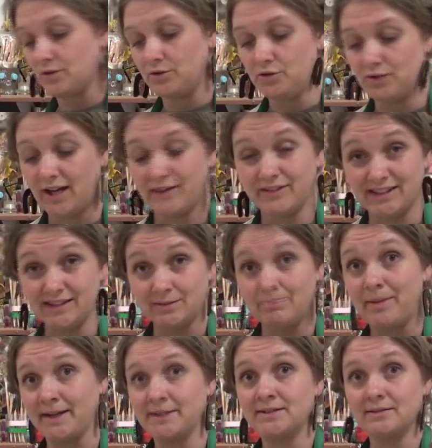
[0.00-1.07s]
you'll have a little
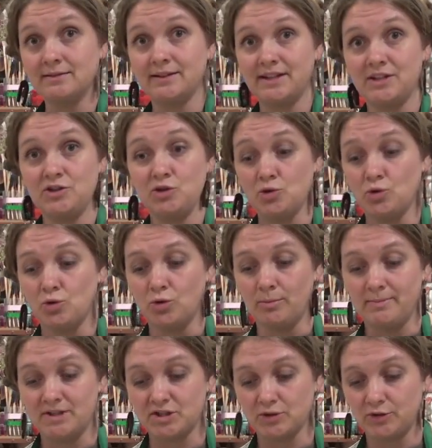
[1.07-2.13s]
bundle in your
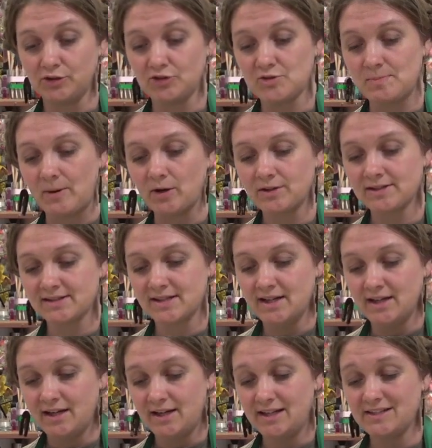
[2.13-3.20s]
materials box.
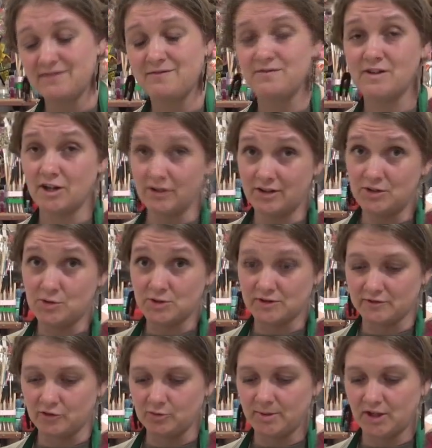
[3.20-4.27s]
It is very
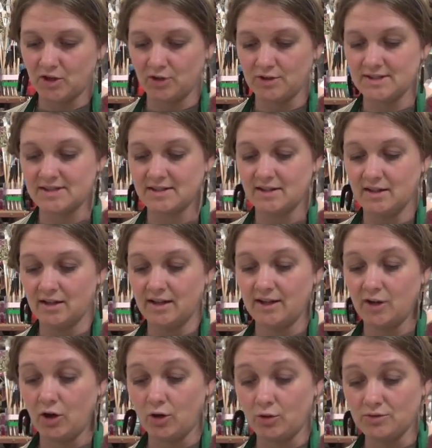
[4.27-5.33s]
useful because it
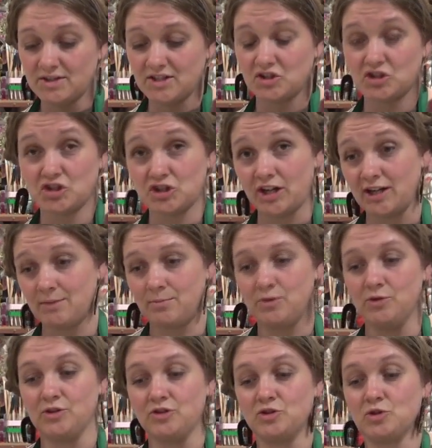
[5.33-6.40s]
holds its shape. You can